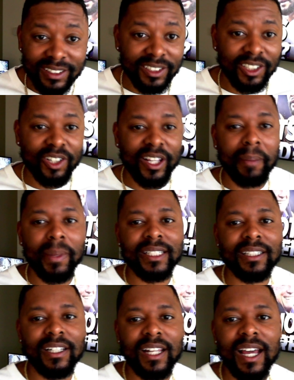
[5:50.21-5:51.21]
That makes
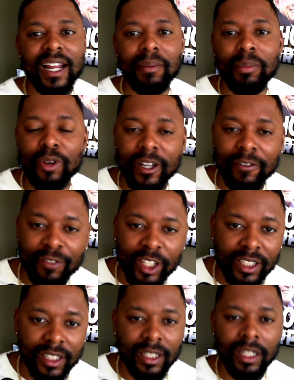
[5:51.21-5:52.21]
it a lot more
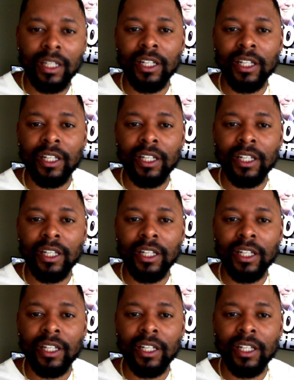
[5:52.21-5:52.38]
convenient.